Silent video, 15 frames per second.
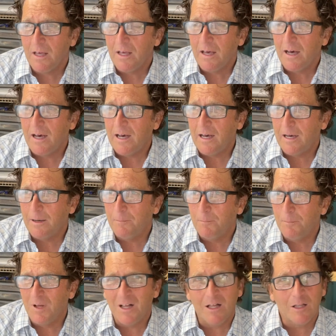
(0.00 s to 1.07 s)

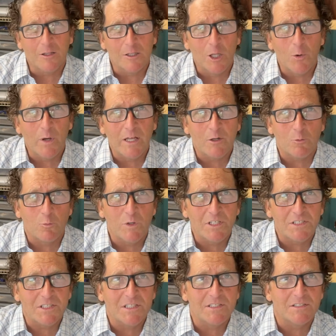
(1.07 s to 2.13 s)
low-end
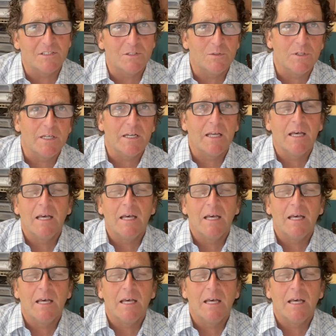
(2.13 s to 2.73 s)
richness to it